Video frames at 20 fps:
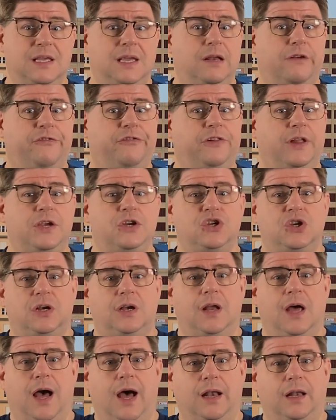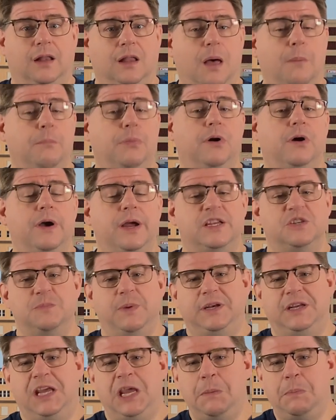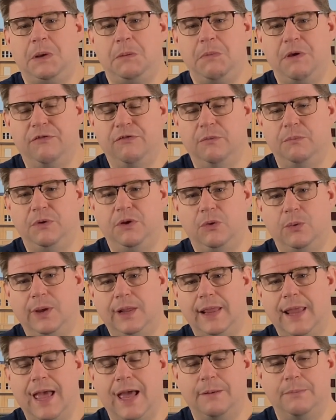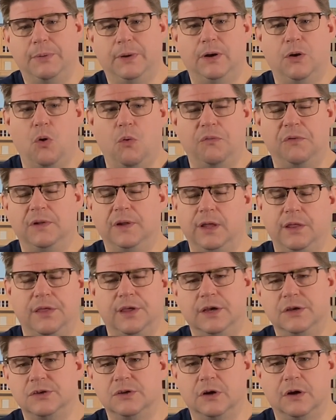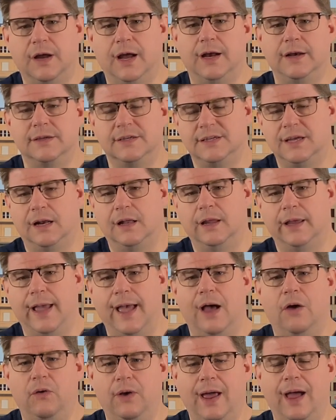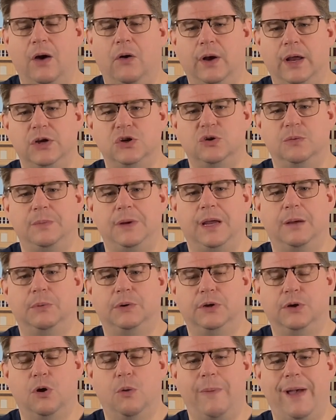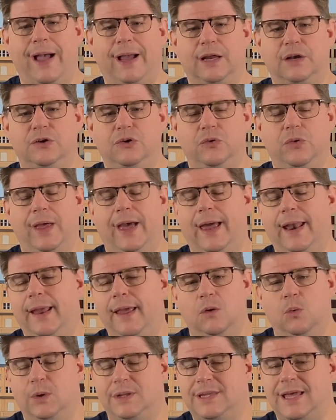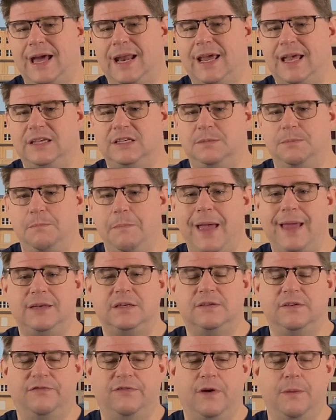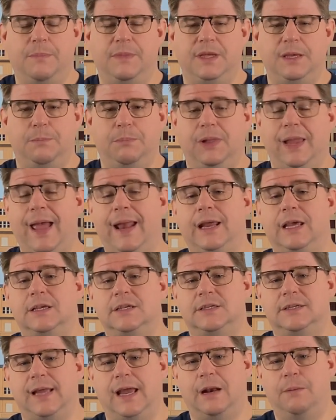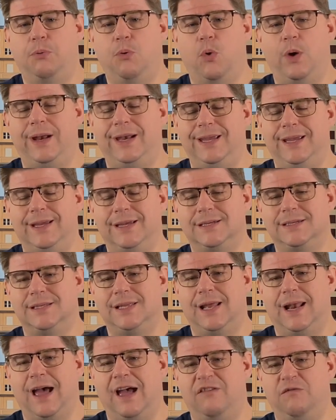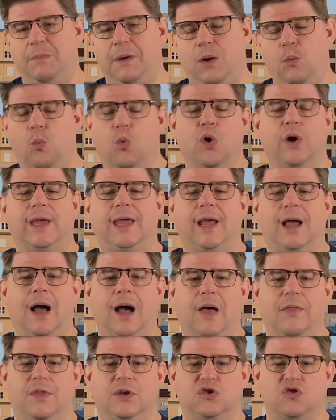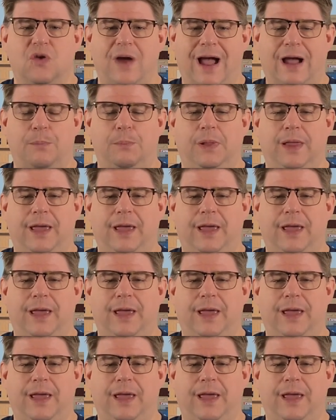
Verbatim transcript: the inflation on lumber has been keeping me from doing that, but hopefully things are kind of settling out now and I should be able to go back and do that. What that has meant from the planning standpoint is that I've been working on the track